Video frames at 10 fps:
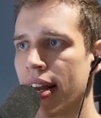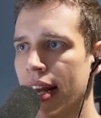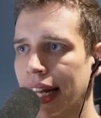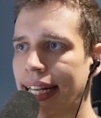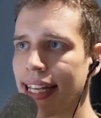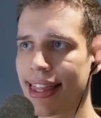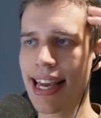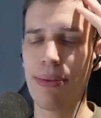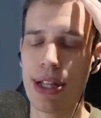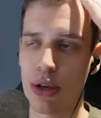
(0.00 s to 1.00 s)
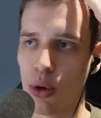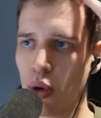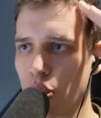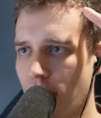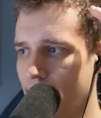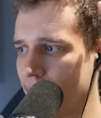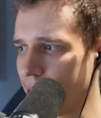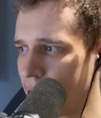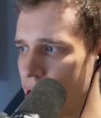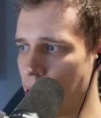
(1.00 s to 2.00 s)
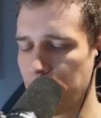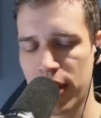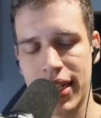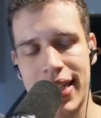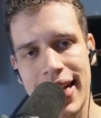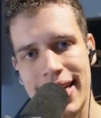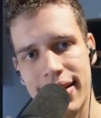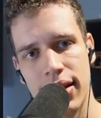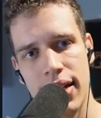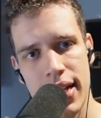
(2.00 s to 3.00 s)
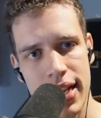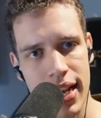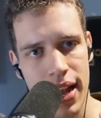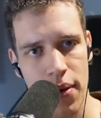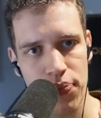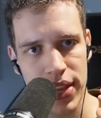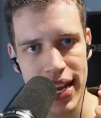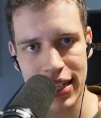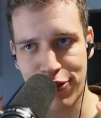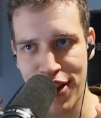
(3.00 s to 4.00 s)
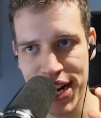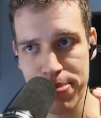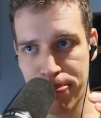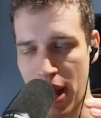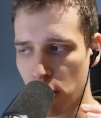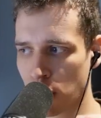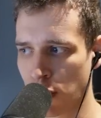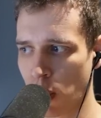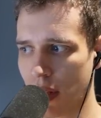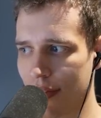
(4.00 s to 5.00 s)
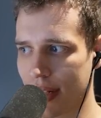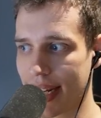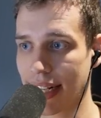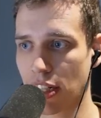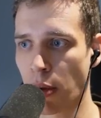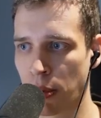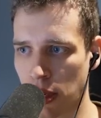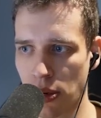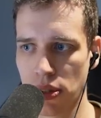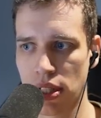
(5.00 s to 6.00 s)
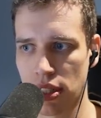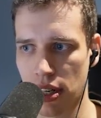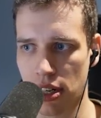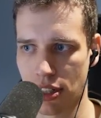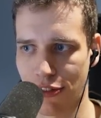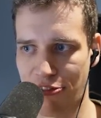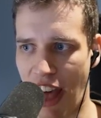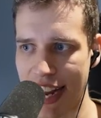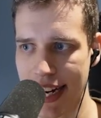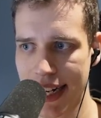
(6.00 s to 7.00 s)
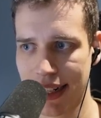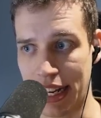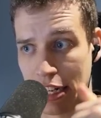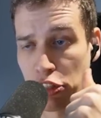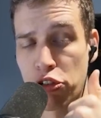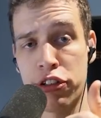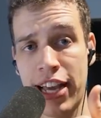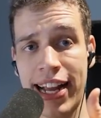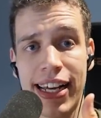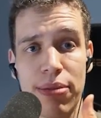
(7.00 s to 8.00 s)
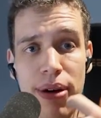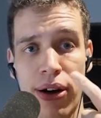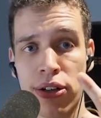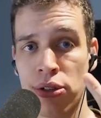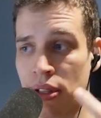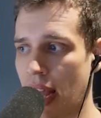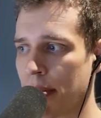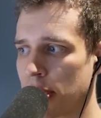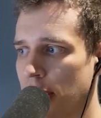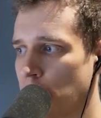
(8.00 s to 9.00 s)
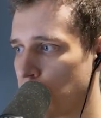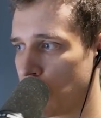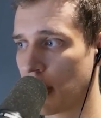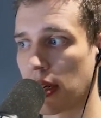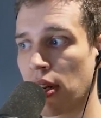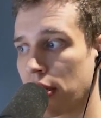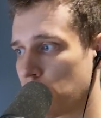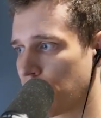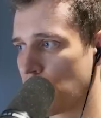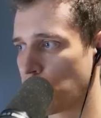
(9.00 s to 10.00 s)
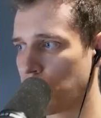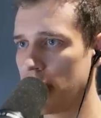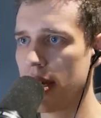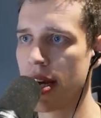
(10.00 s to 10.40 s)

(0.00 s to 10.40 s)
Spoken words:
Like, the thing with the ultra is that it is very powerful if it gets up close and starts fighting. It has good tanking power, good damage output, and lots of HP.